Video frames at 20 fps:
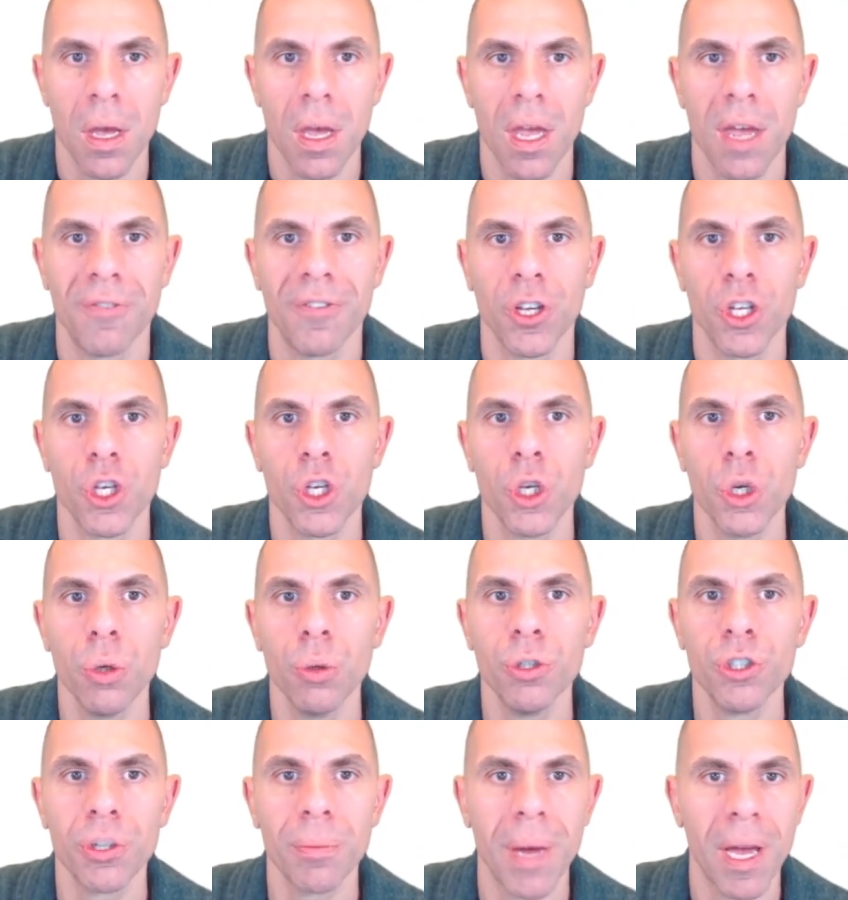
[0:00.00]
If a
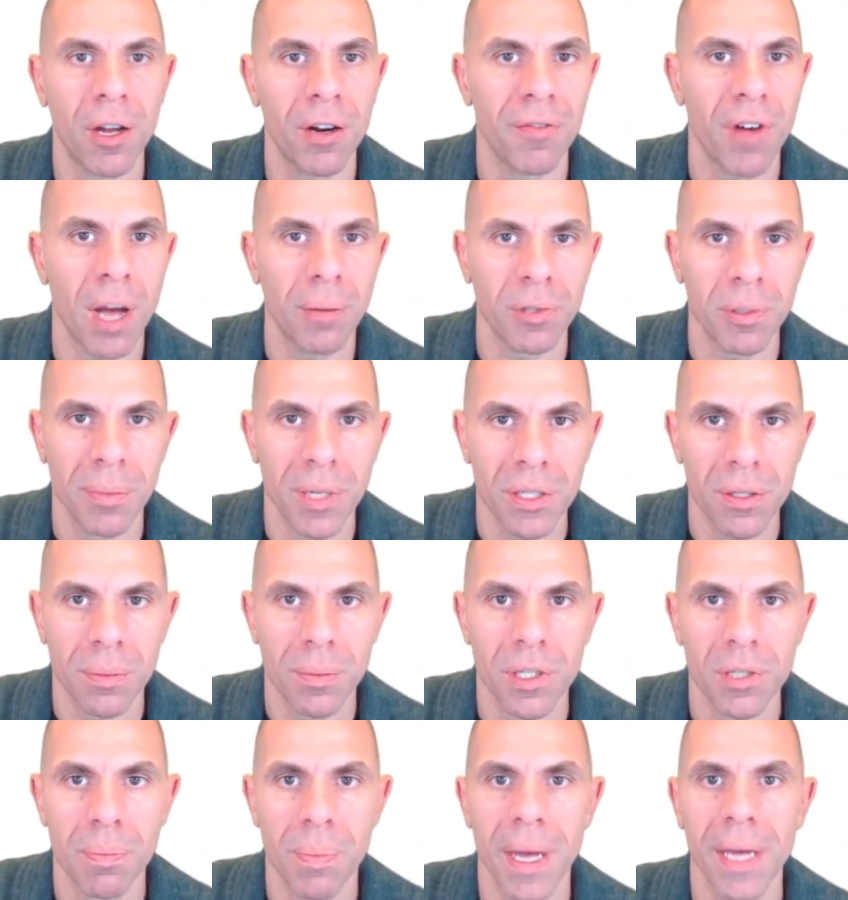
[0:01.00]
huge amount of
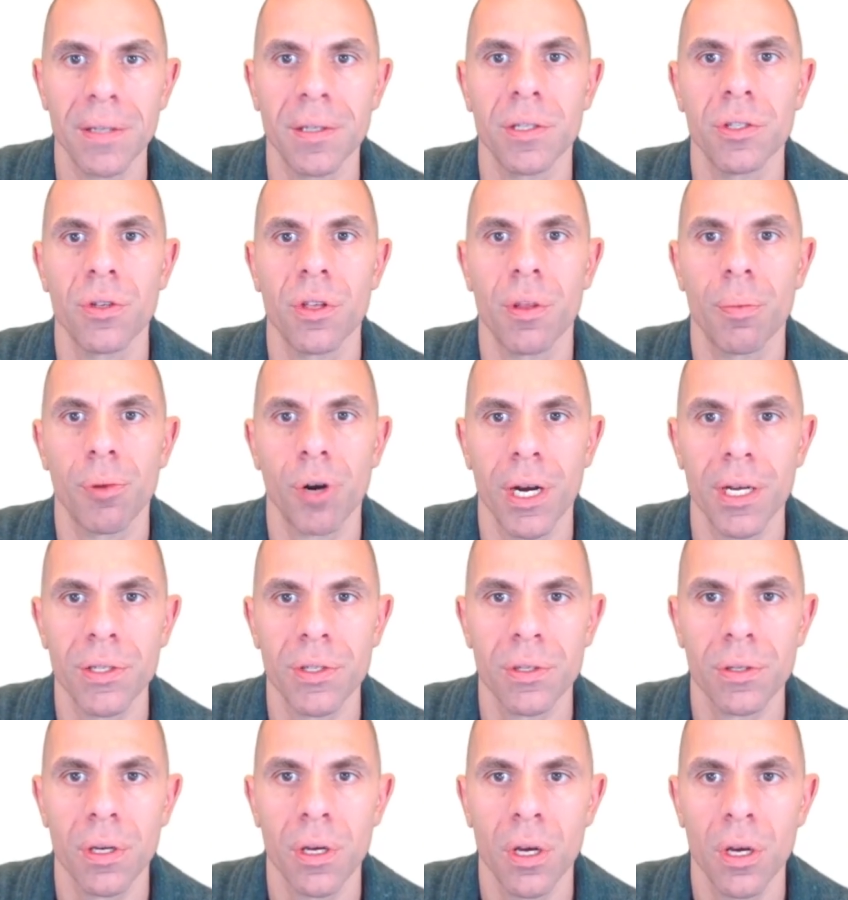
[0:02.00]
optimism is baked into the
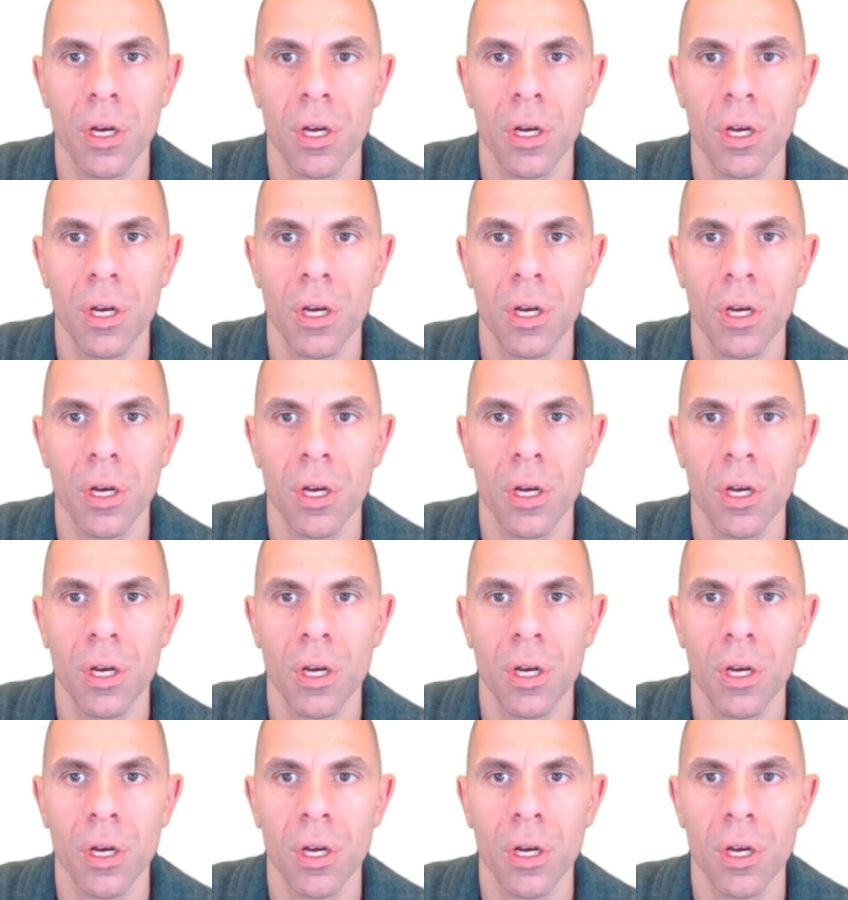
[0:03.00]
price,